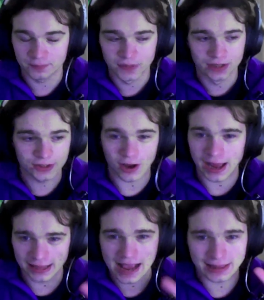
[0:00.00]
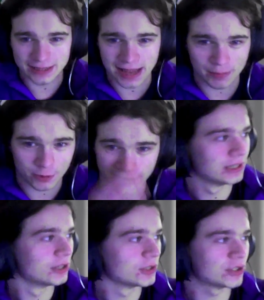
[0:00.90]
So I'll
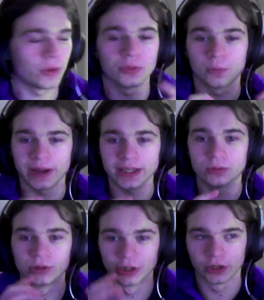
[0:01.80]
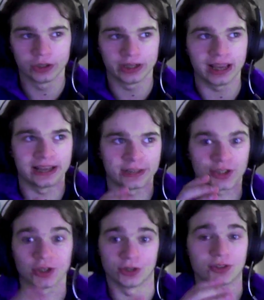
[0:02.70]
elaborate. So the way you learn a
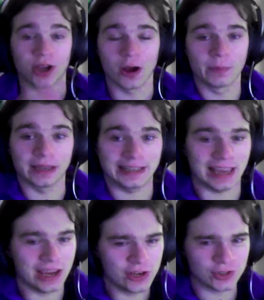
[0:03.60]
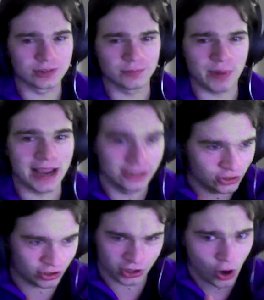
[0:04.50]
certain topic isn't by
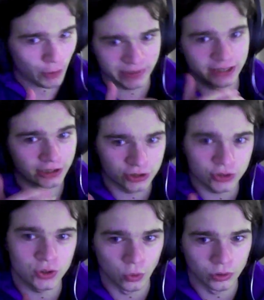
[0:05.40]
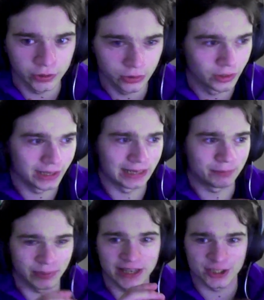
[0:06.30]
just copying a tutorial
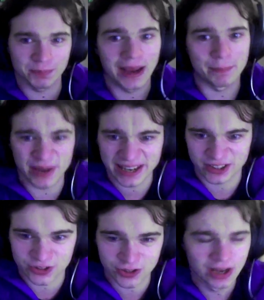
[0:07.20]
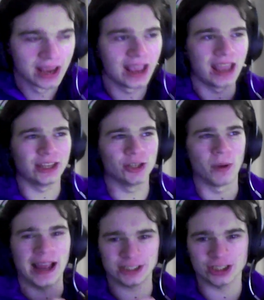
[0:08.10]
piece by piece.
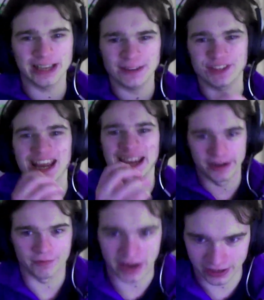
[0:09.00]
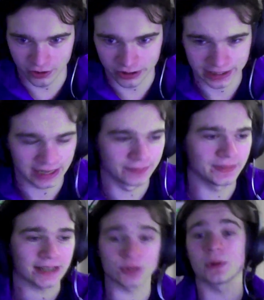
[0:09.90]
You actually have to innovate on it,
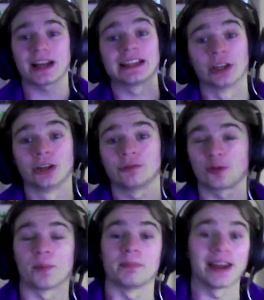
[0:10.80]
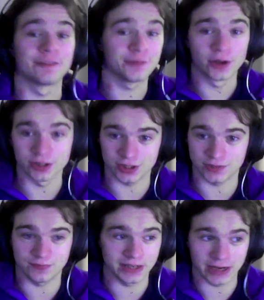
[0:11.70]
and that's what I learned from my
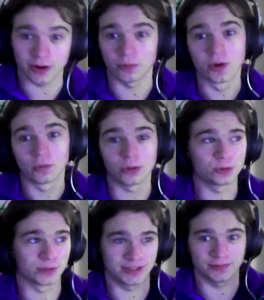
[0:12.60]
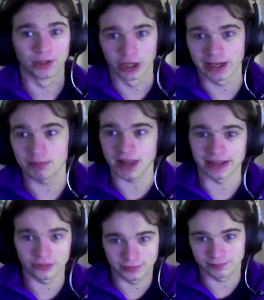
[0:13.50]
first video, which was learning
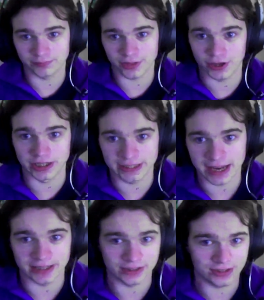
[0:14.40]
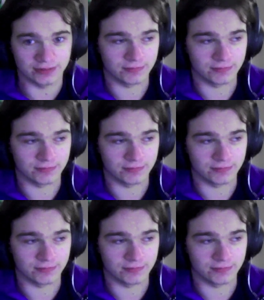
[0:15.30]
Blender in 30 days